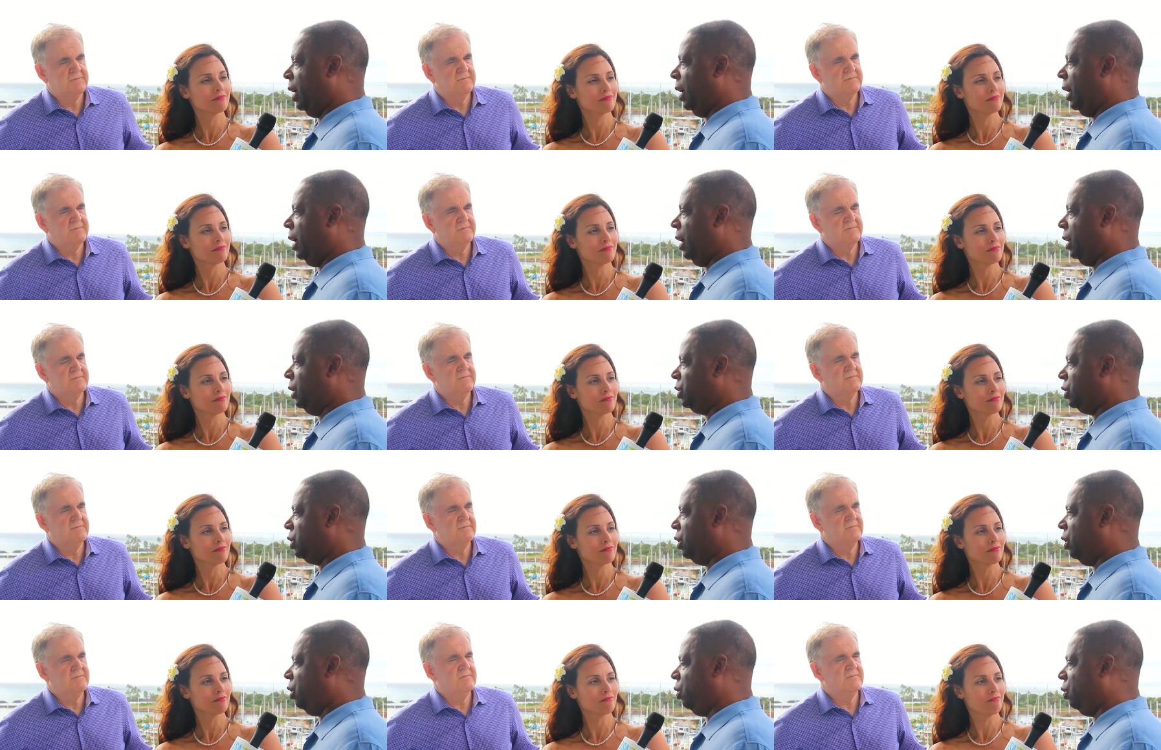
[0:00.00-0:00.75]
Speaker 1: and
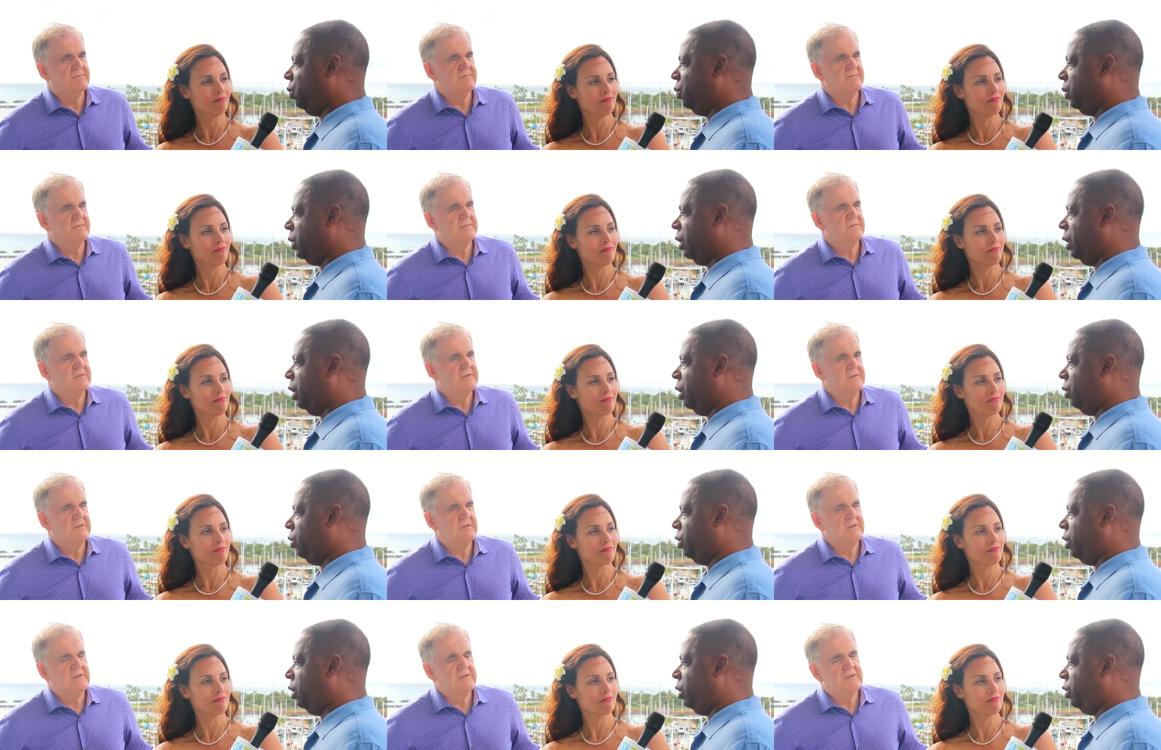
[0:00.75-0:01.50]
so, you
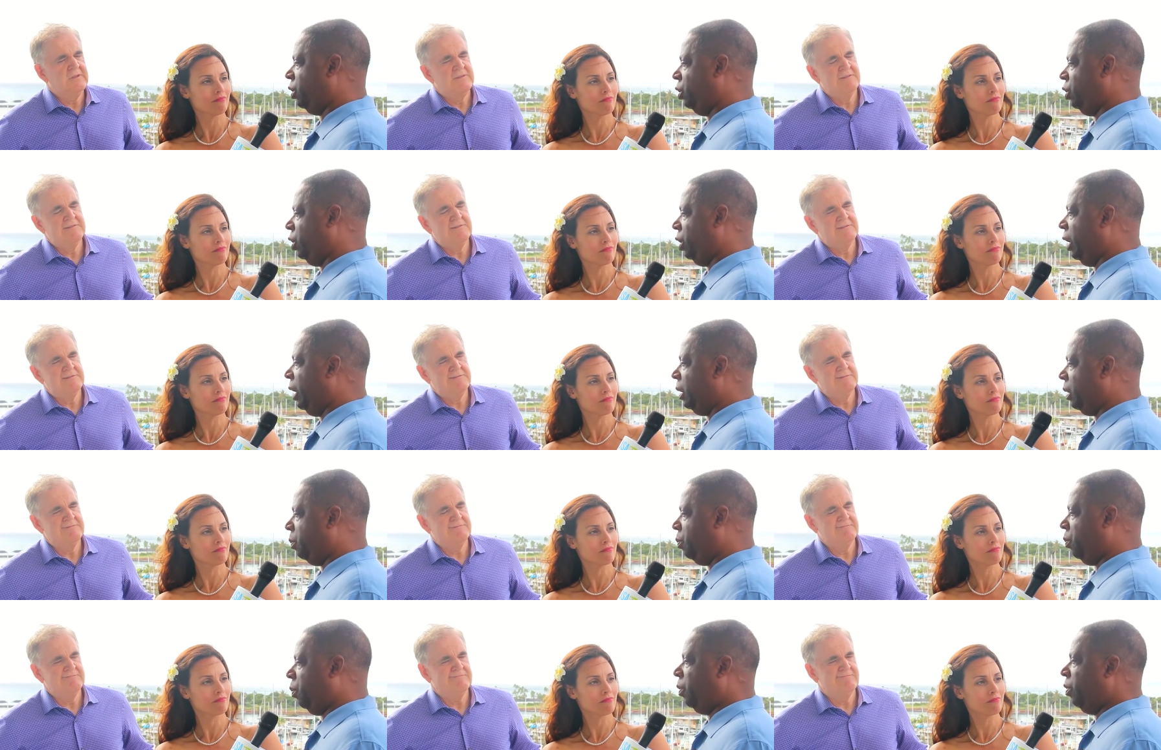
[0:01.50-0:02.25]
know, the unique
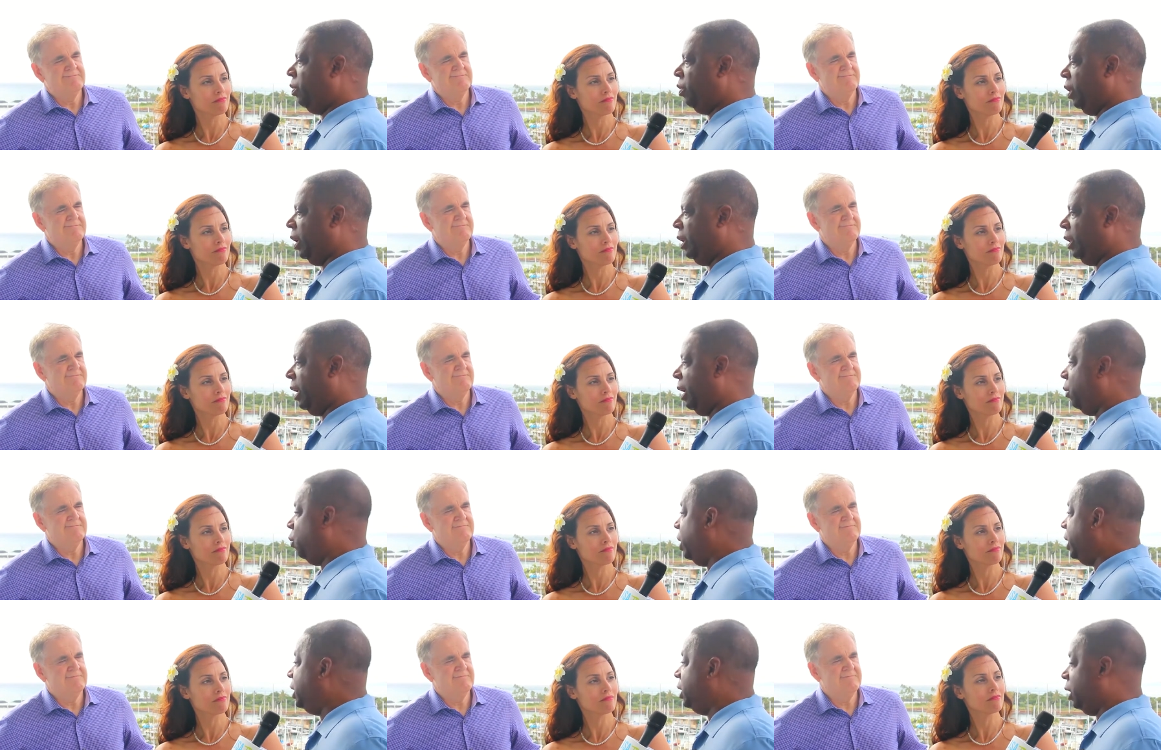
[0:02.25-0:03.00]
thing
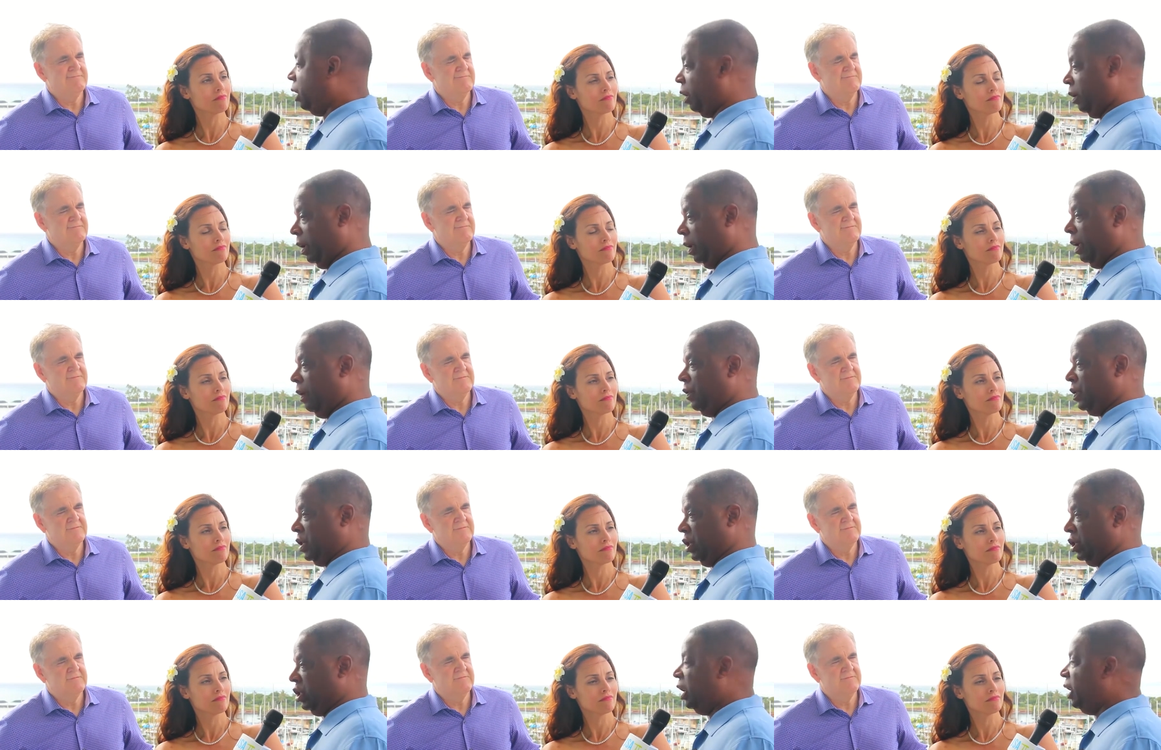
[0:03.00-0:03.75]
that we
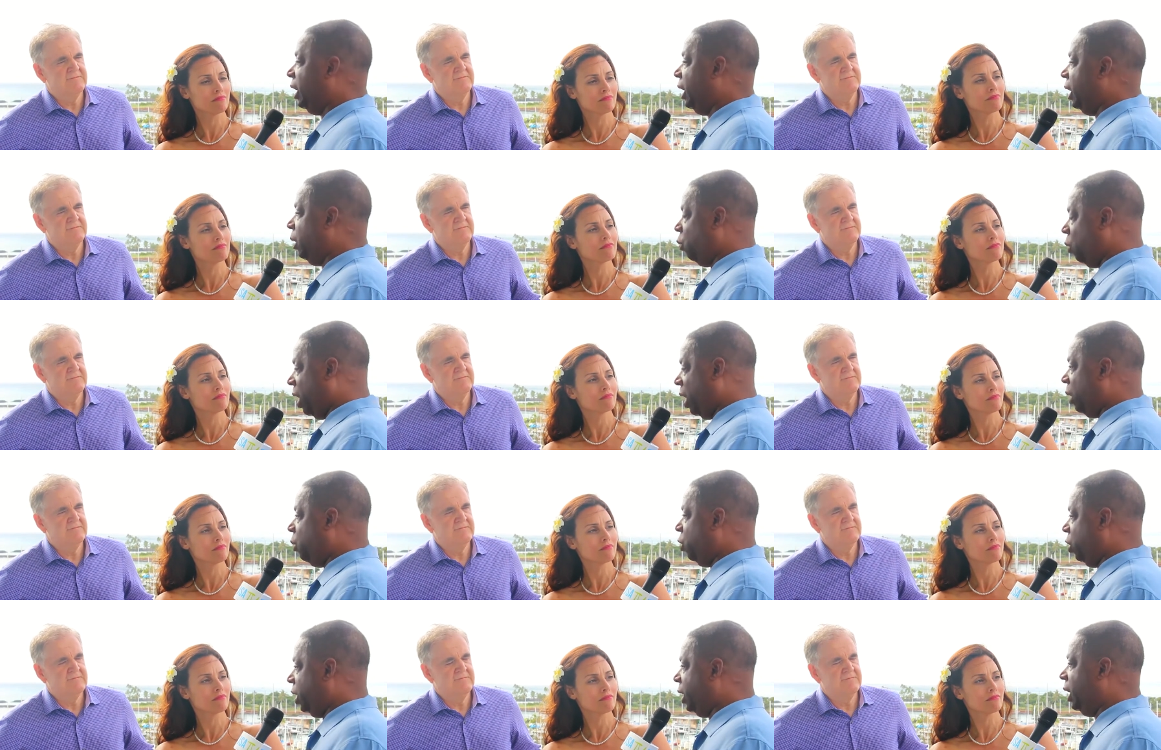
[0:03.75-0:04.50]
as a city, and
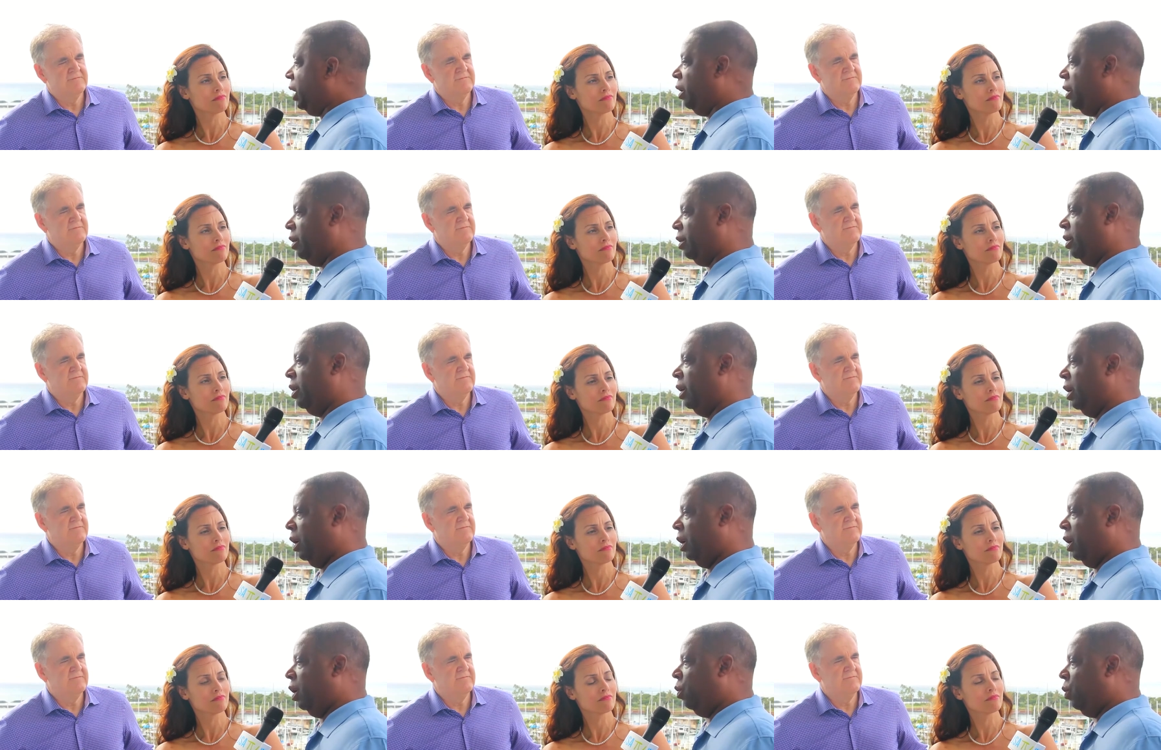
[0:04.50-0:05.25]
why we're here,
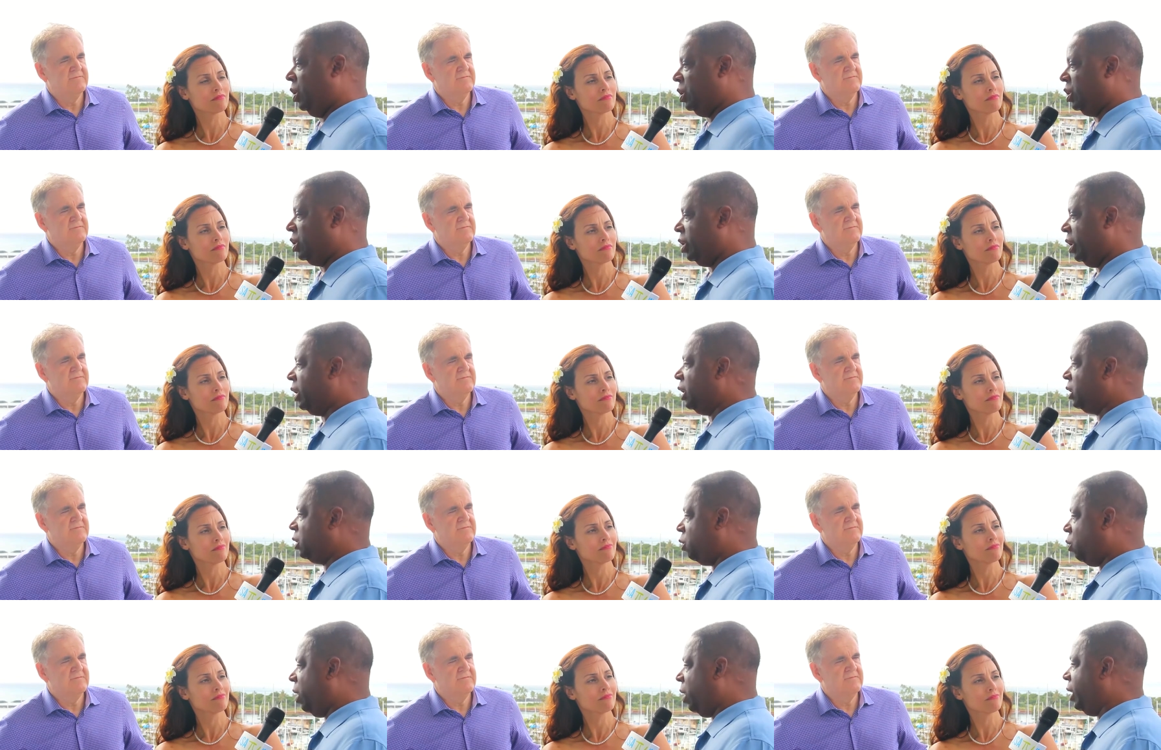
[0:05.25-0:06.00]
we just think
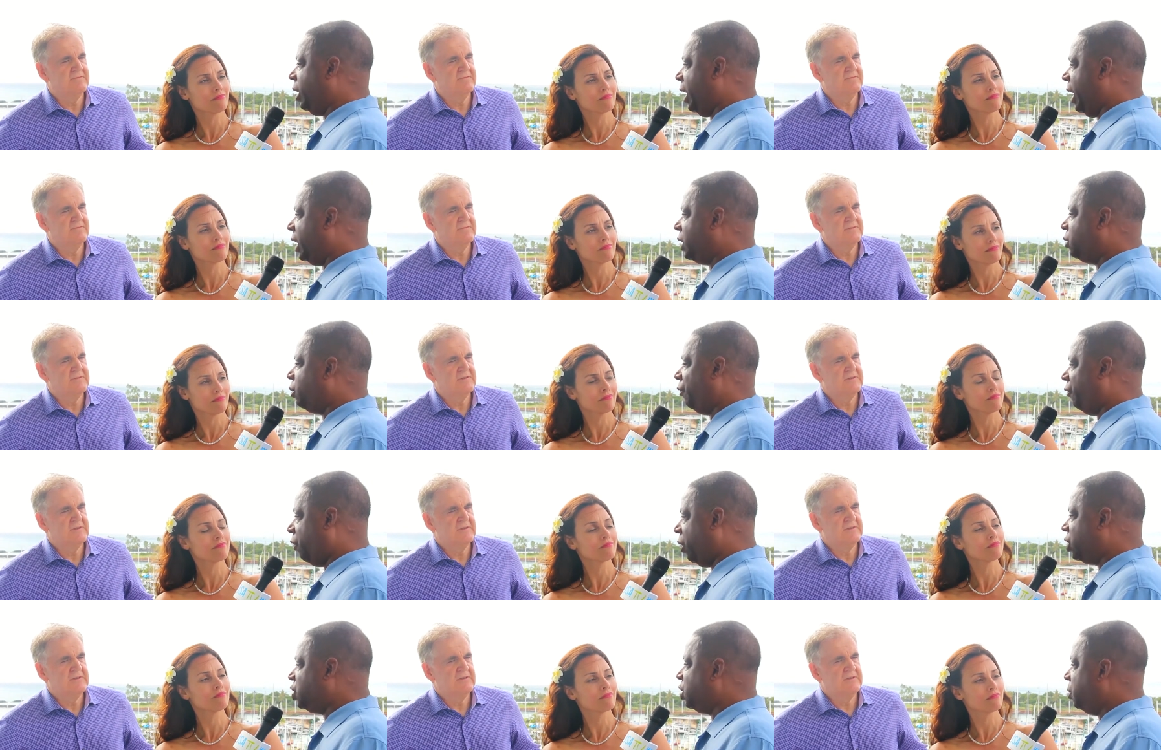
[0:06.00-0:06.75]
it's quite natural
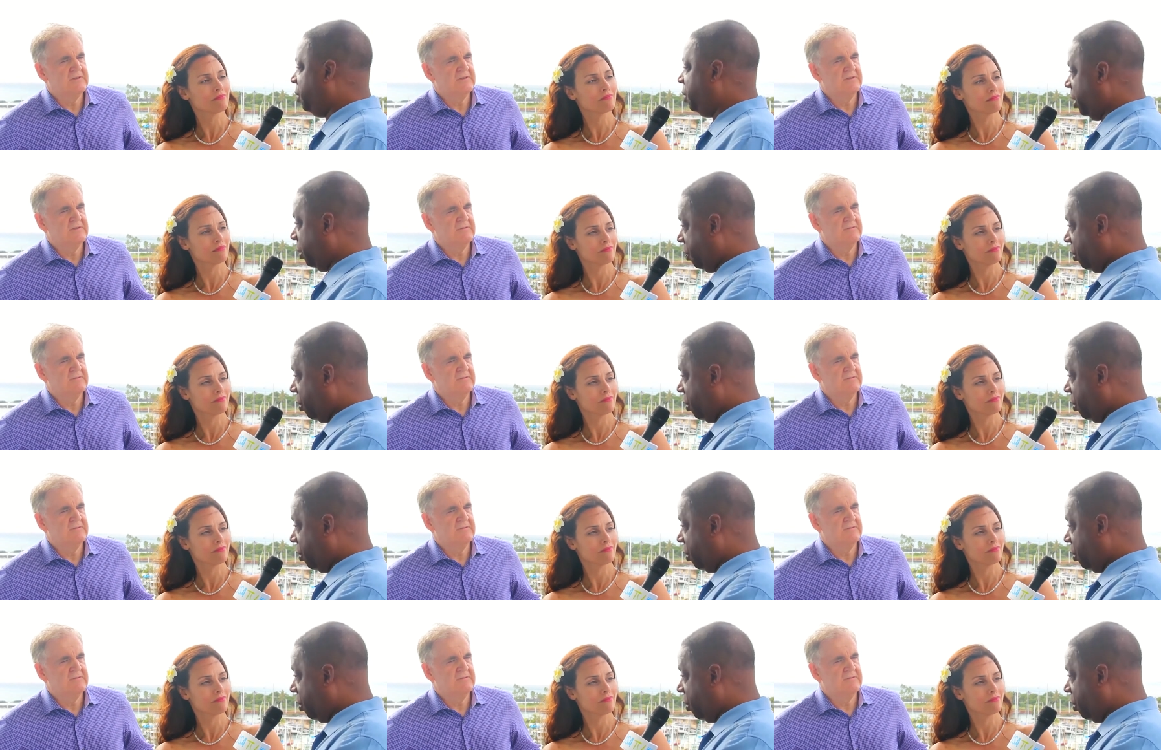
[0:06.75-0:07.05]
for us to be a